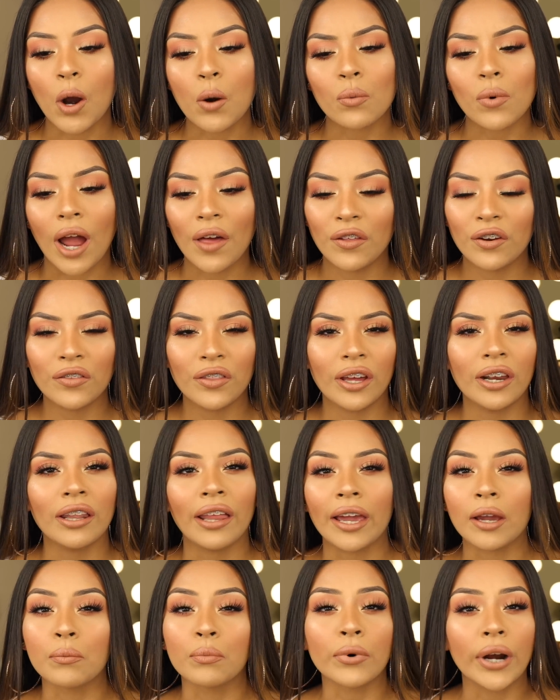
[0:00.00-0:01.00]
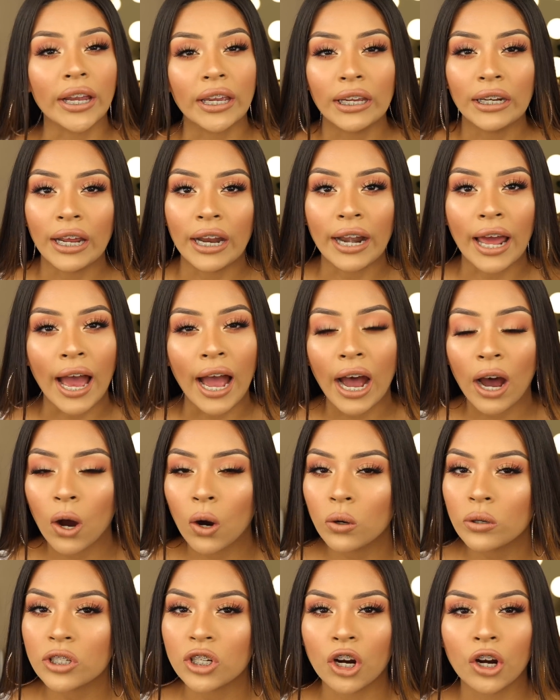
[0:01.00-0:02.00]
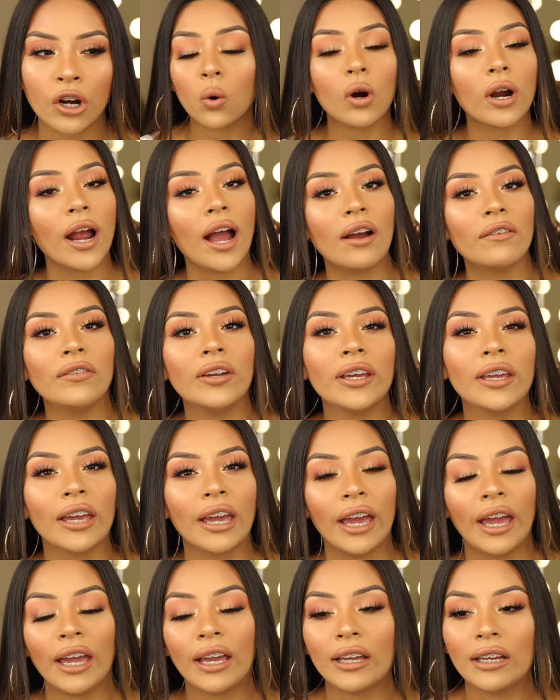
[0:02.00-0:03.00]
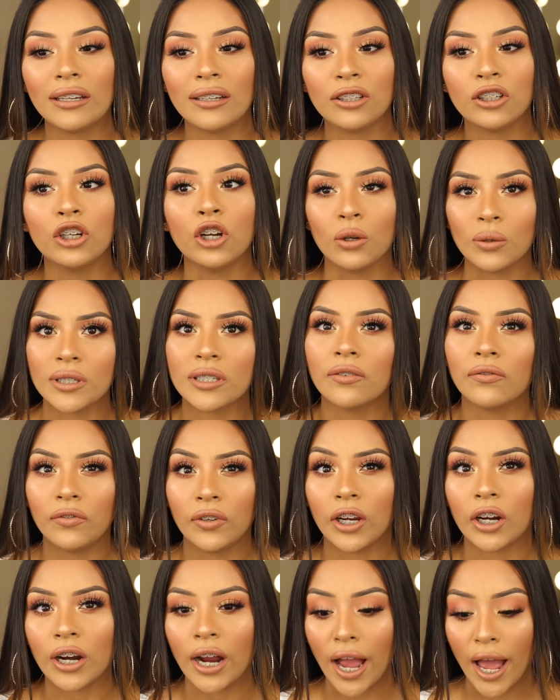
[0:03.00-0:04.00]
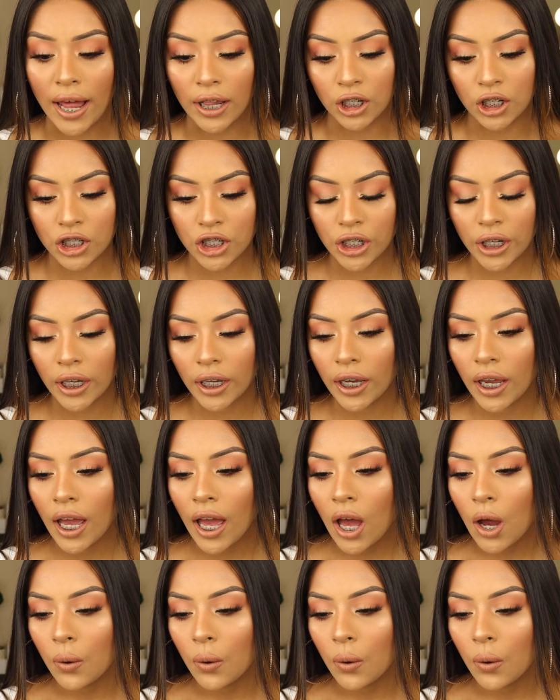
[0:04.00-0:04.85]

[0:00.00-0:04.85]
rather than like breaking it out or having a, you know, severe allergy,